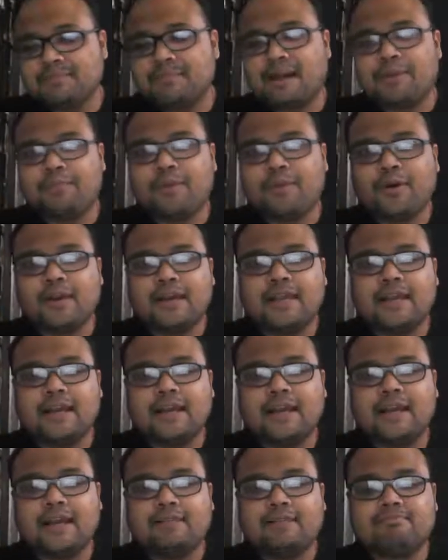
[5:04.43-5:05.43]
my point,
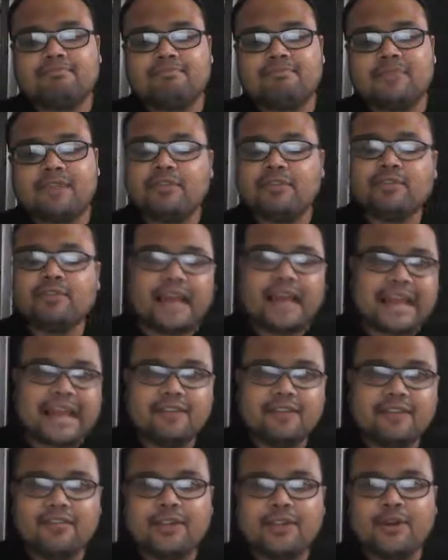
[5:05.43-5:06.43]
and if you have
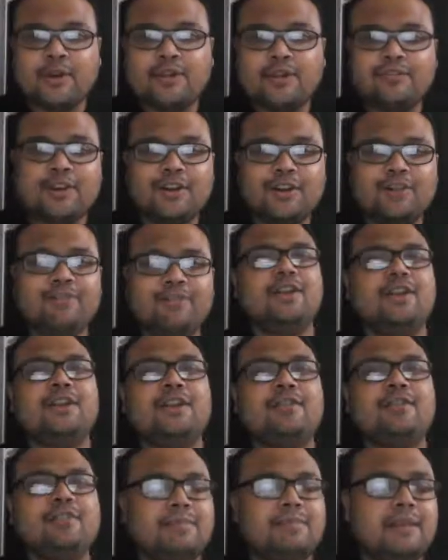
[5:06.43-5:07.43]
liked the video and found the video
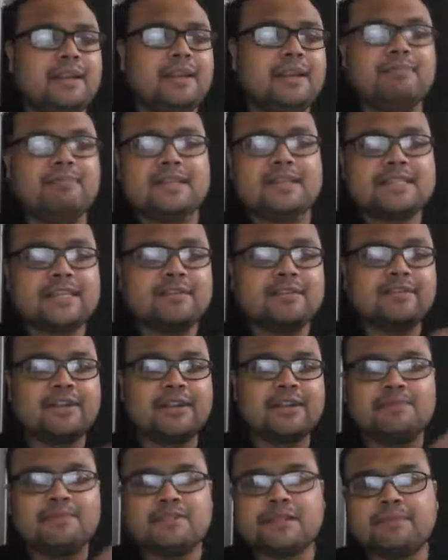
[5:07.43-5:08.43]
informative, please give a
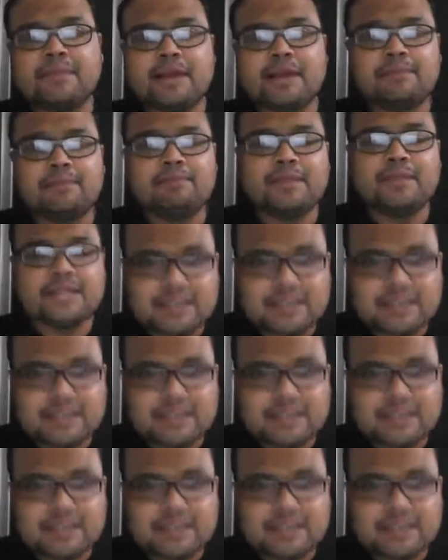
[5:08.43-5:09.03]
thumbs up and please